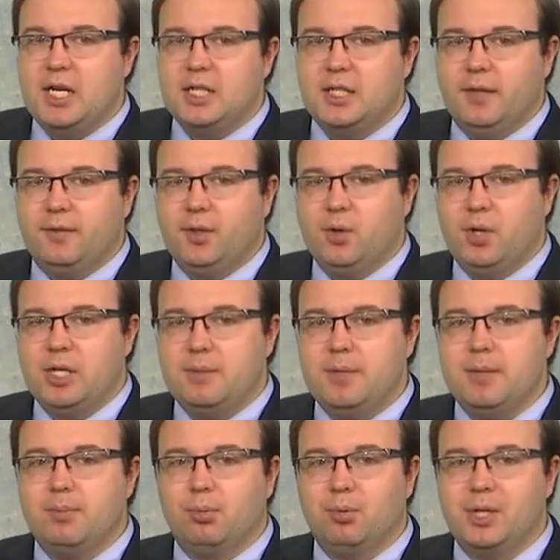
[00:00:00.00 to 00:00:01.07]
It's definitely going to
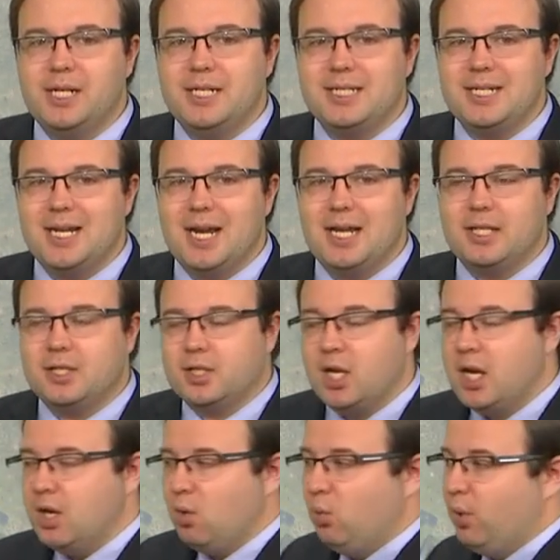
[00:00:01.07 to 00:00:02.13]
be breezy as
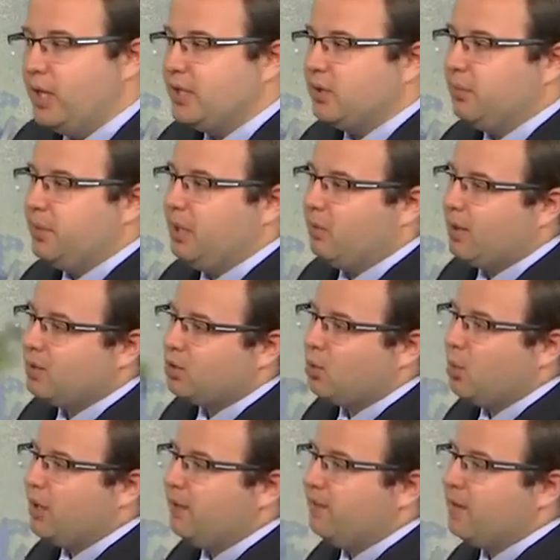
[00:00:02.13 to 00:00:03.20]
winds will be around
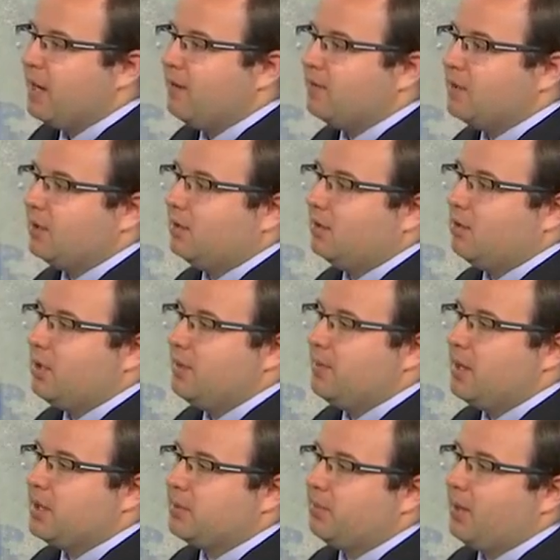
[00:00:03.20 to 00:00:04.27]
25 to 30
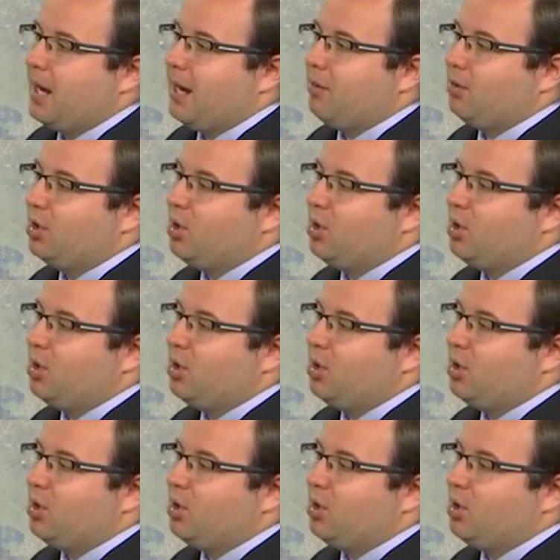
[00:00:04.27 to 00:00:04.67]
miles per hour.